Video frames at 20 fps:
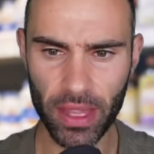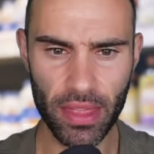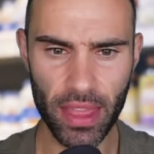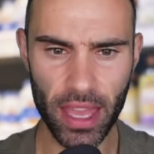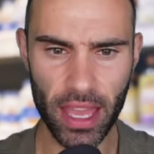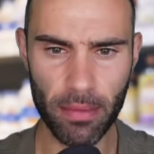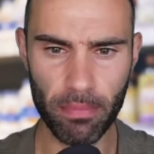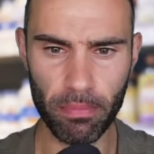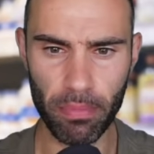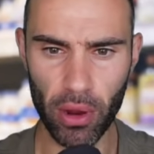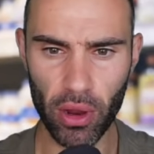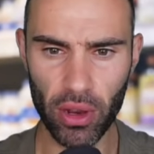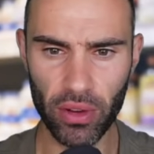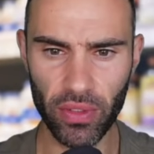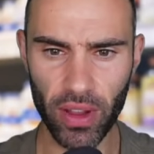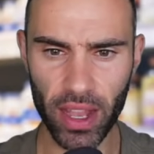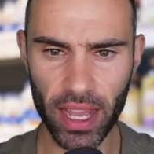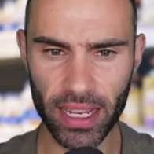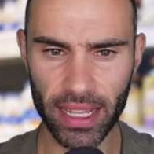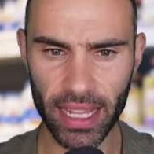than
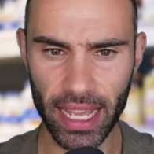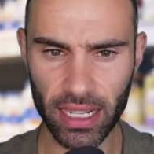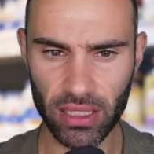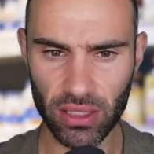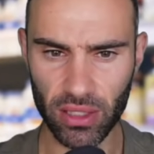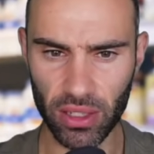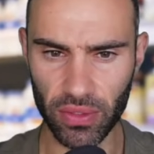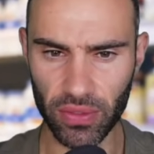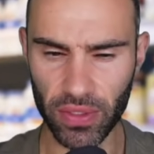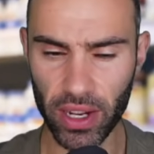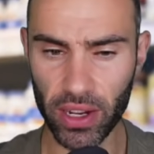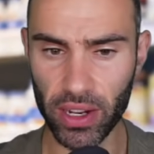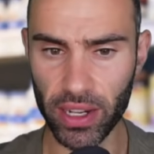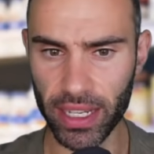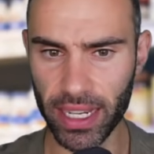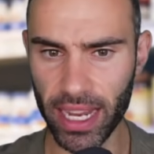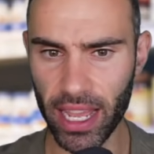bovine lactoferrin.